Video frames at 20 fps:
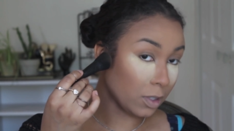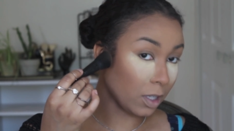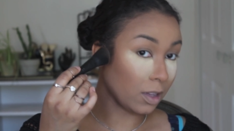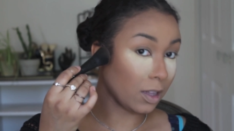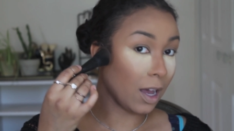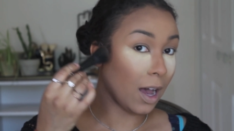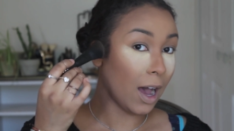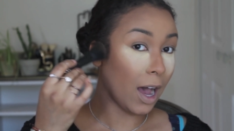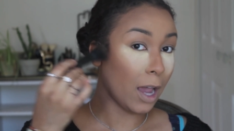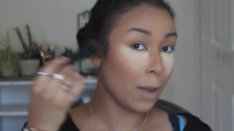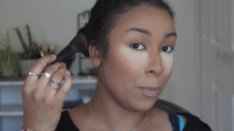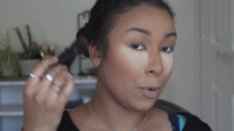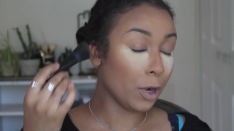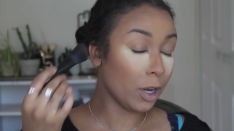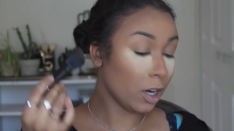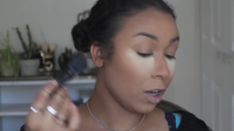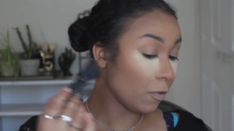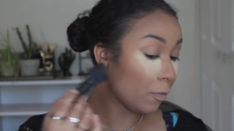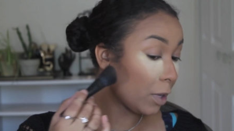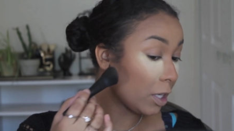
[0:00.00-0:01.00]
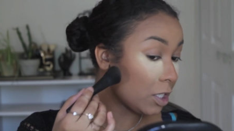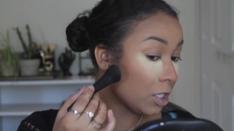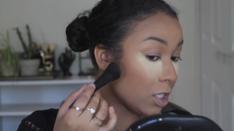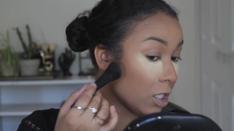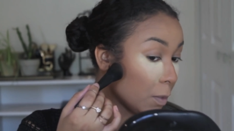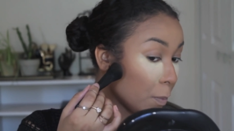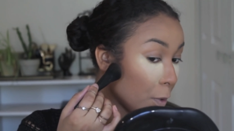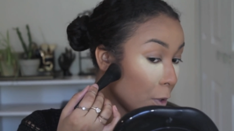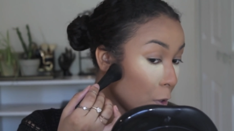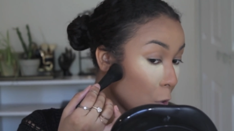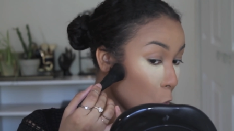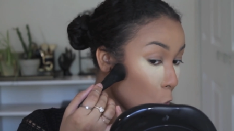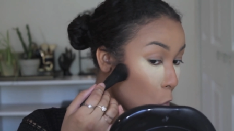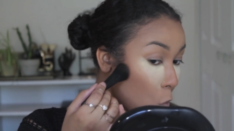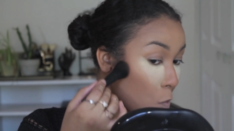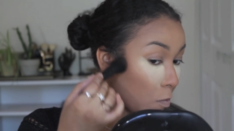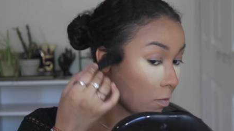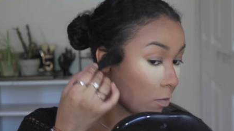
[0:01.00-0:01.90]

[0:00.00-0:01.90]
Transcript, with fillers: like the high point of my cheekbone.